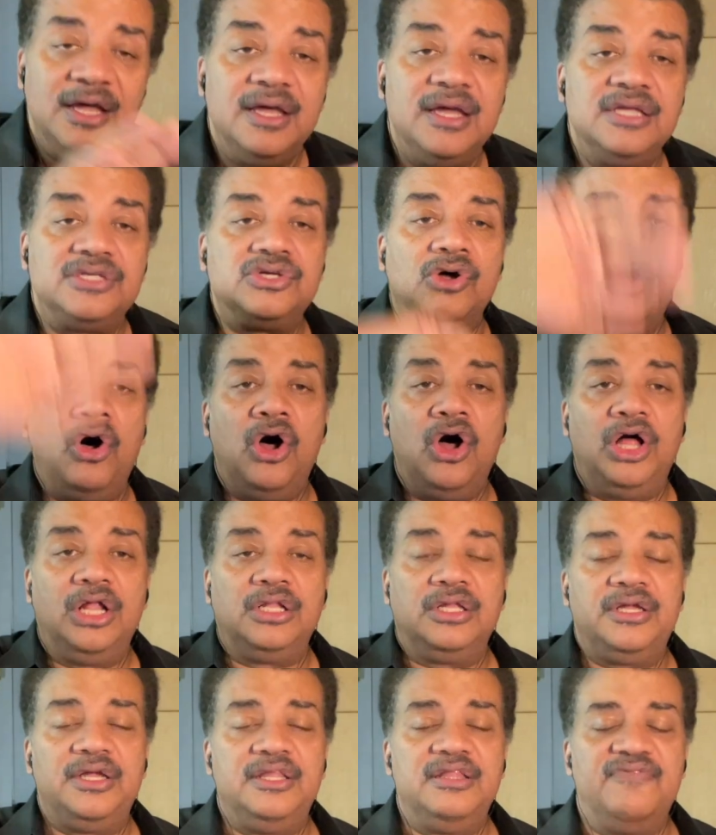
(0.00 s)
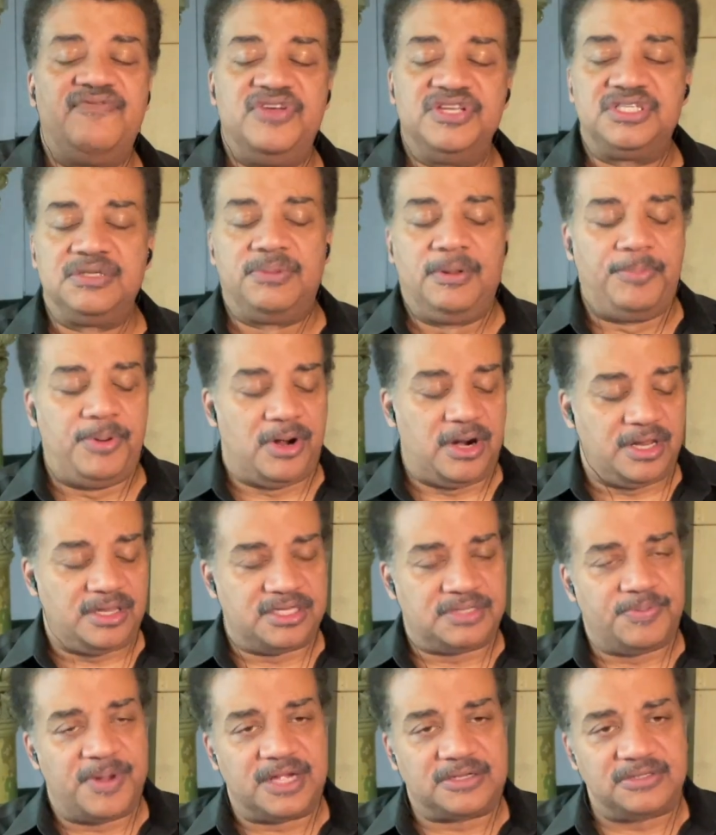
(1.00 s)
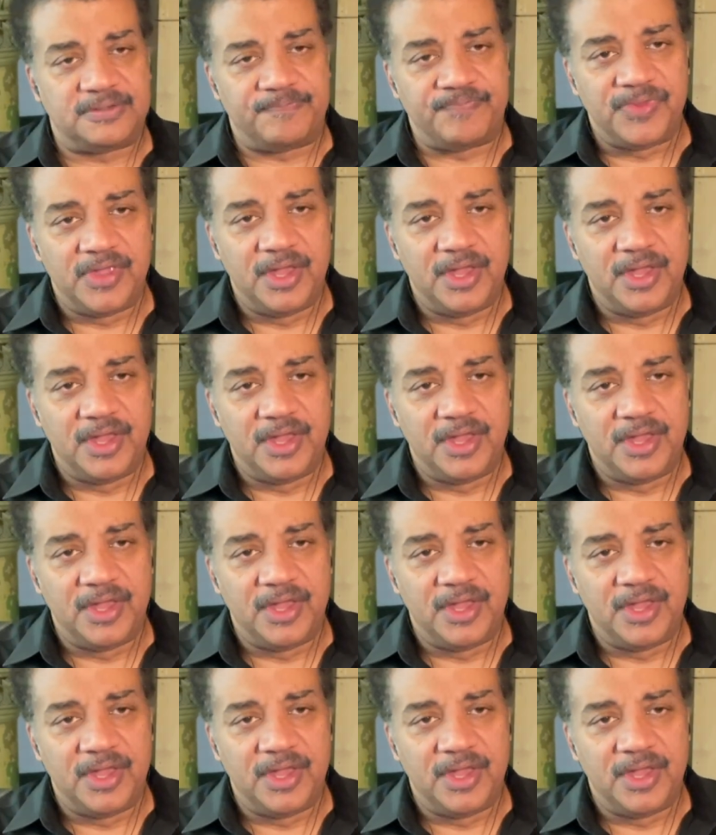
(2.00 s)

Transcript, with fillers: It's all in the visible part of the spectrum.